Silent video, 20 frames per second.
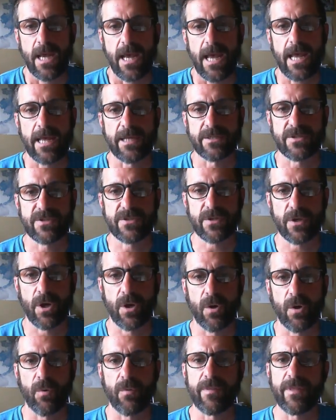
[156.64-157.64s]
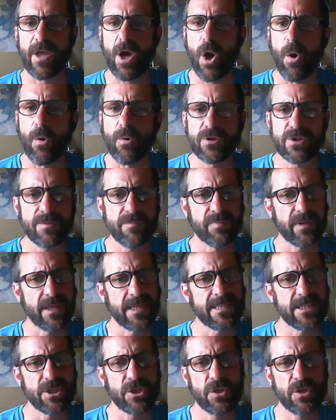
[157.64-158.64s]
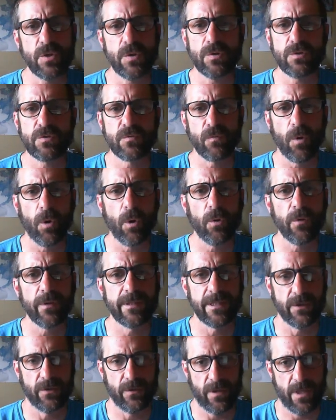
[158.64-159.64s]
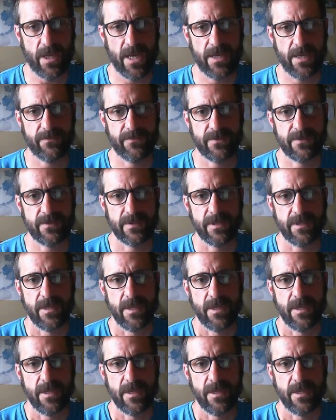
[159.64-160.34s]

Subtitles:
and so the ocean plays a huge role in their lives.